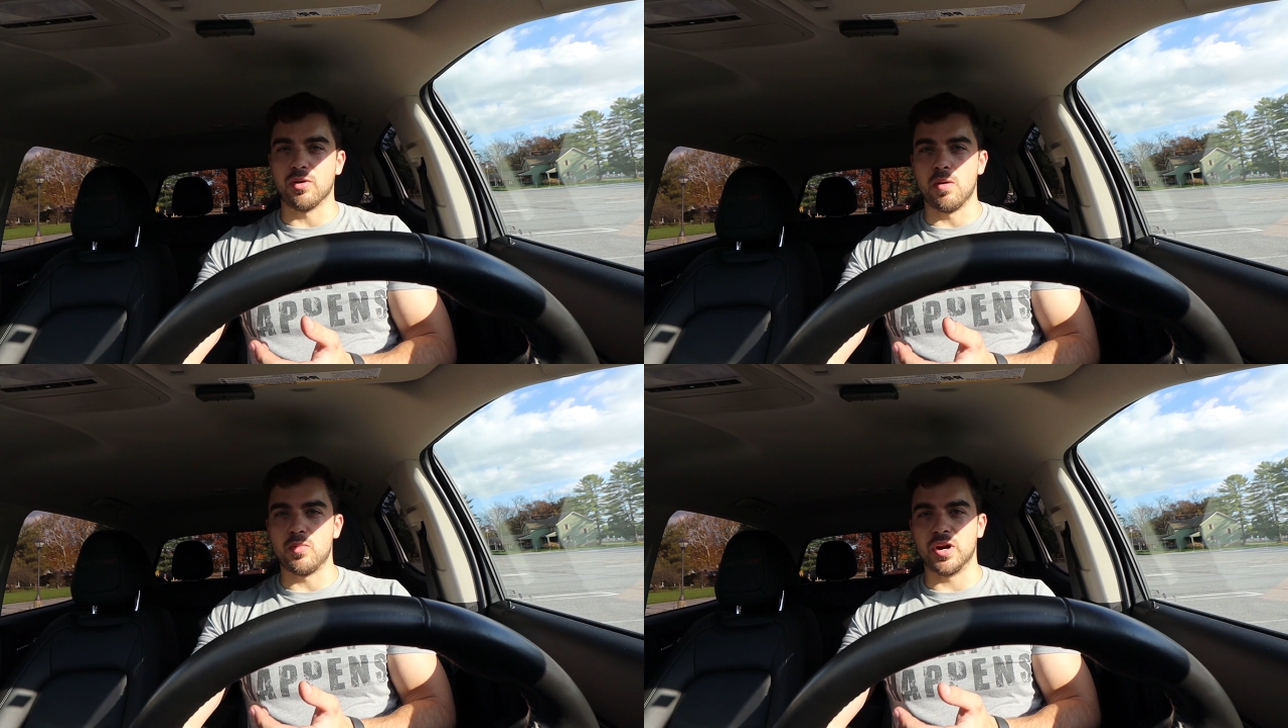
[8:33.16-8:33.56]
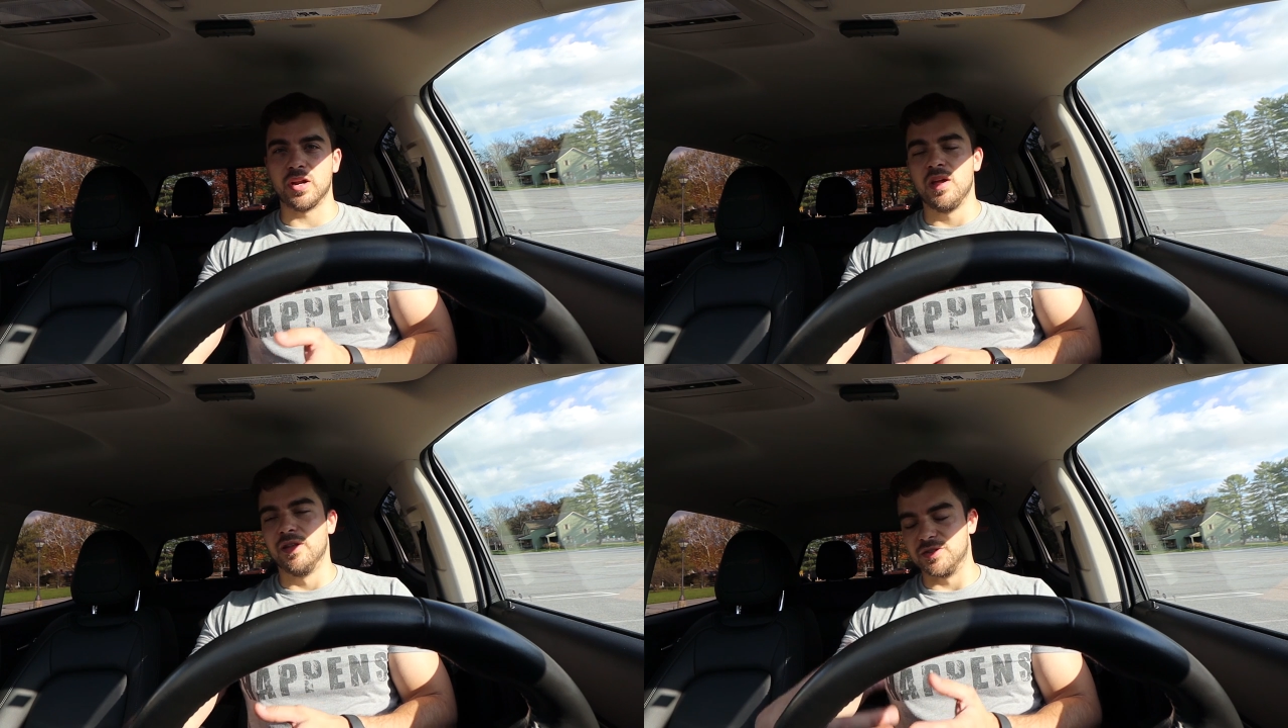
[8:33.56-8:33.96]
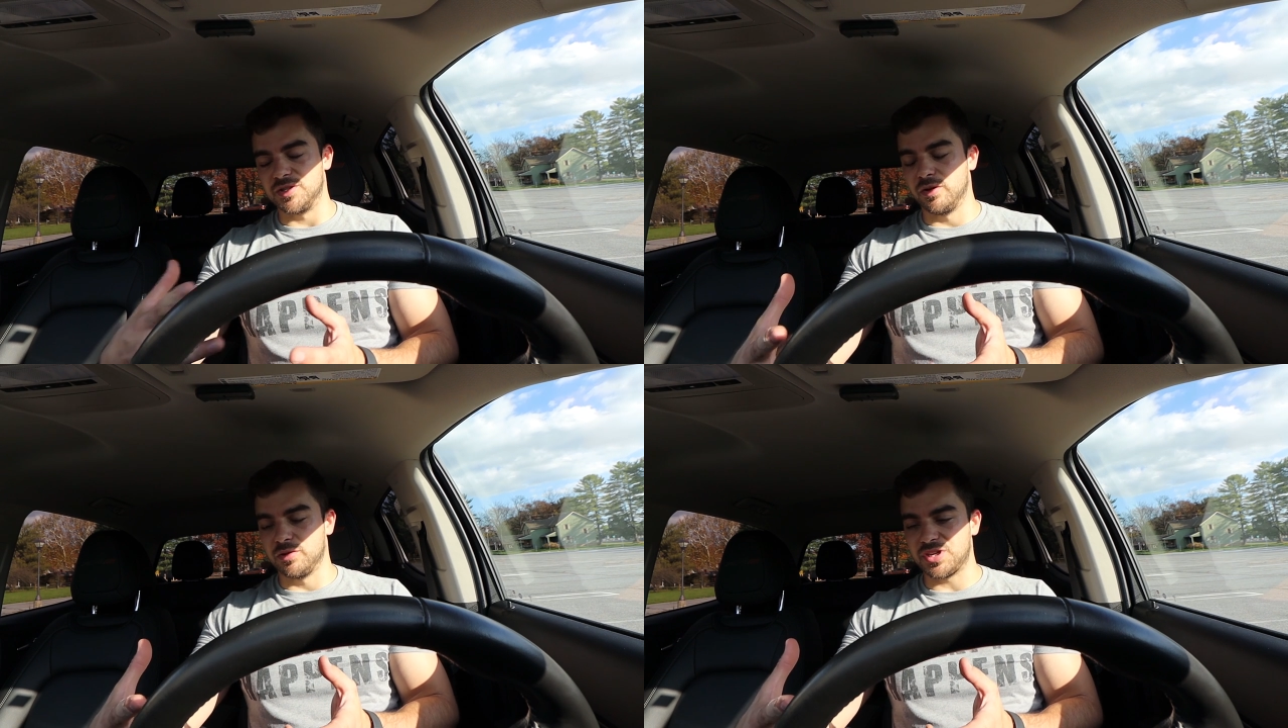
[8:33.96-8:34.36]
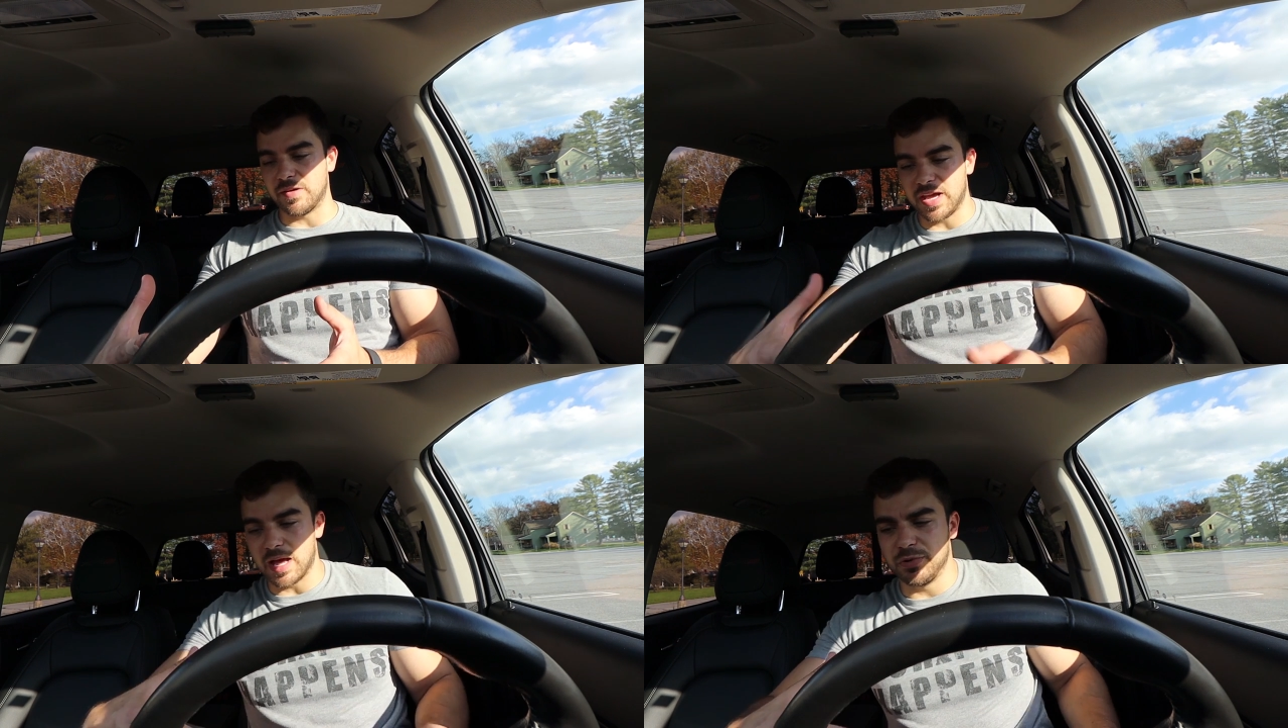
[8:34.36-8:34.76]
chrome on it. There's a little
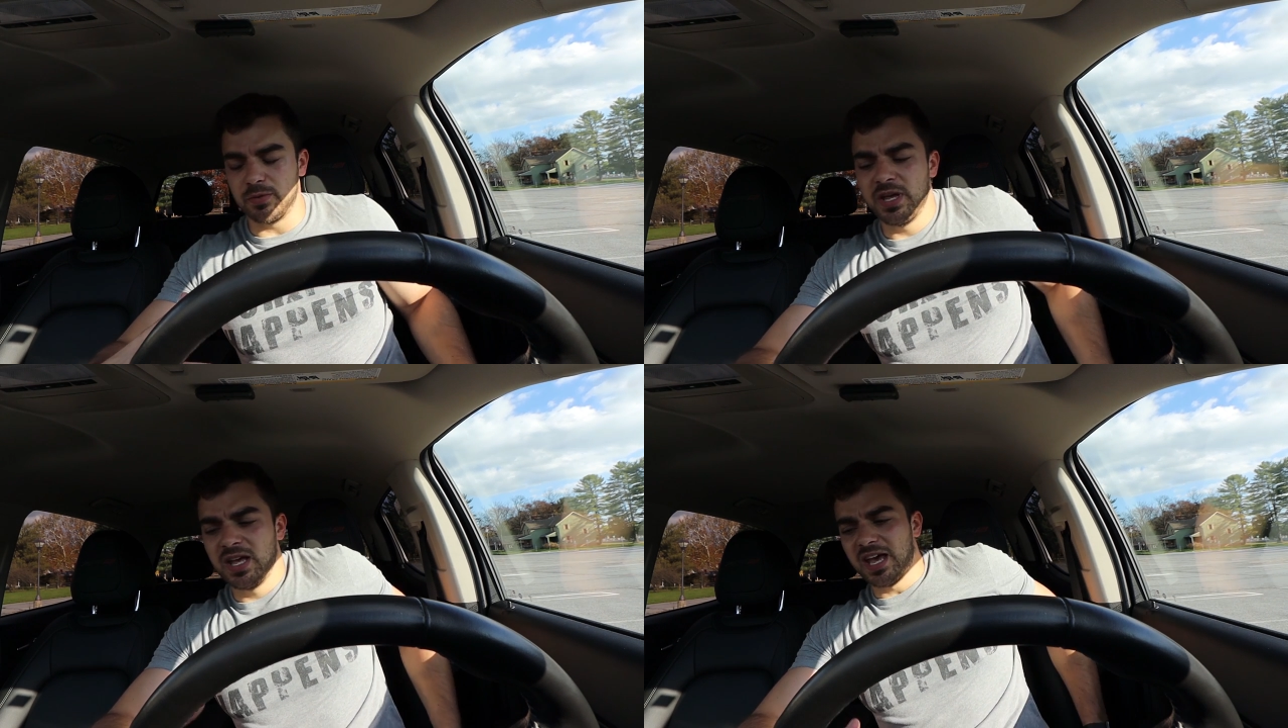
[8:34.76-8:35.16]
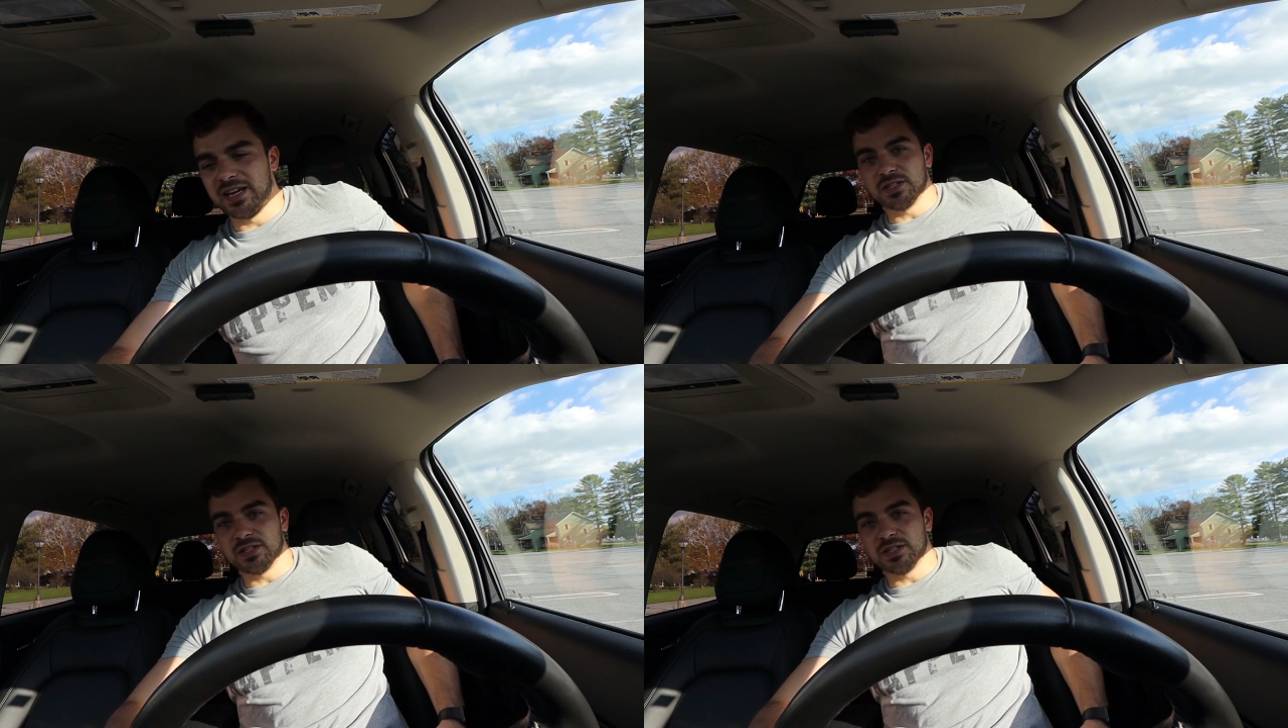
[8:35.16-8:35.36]
Chevy emblem. It